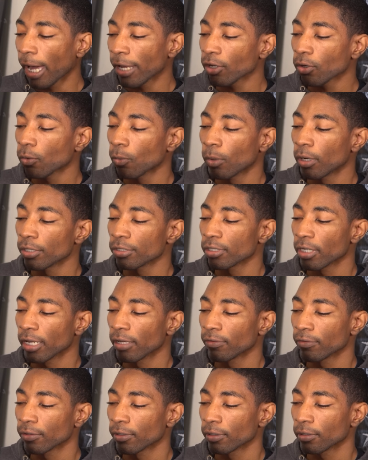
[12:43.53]
I don't want to
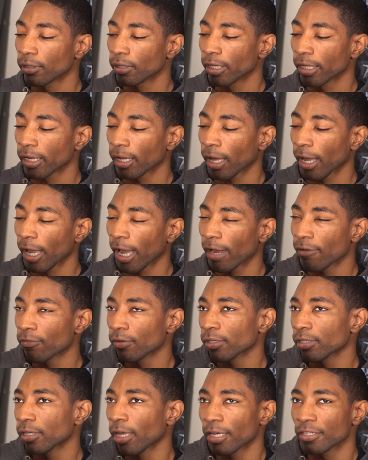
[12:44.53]
ever like. I, I
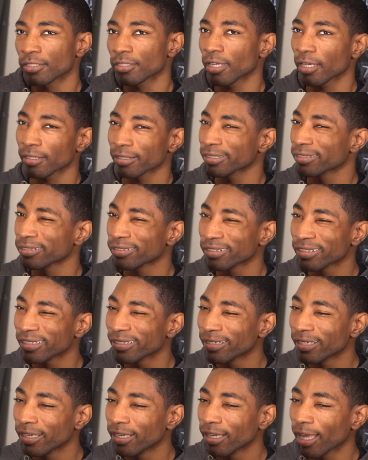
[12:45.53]
really, I just. I,
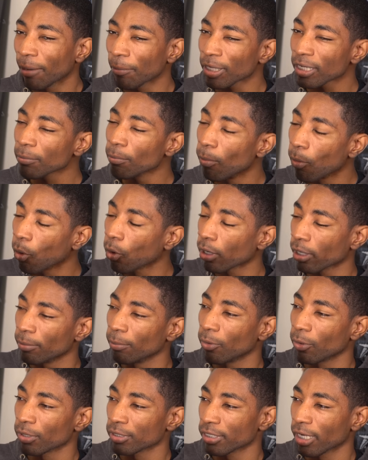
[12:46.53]
I'm getting more
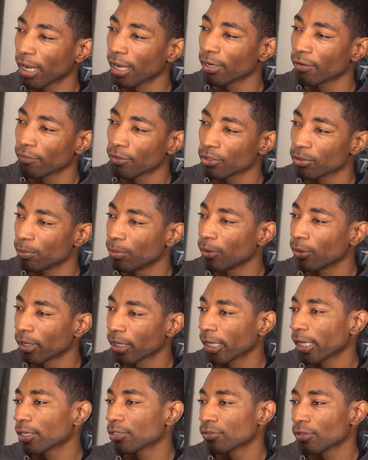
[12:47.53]
and more tired of those
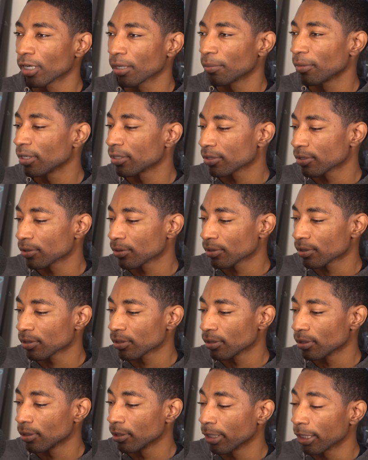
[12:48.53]
boring extra deck
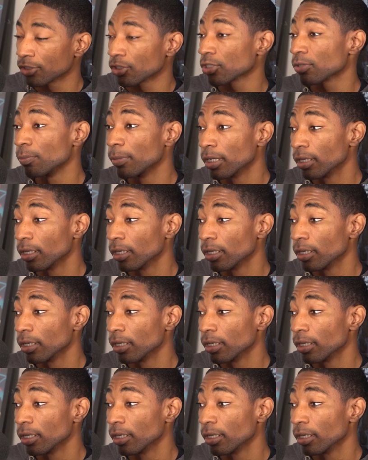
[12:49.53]
monsters. That's just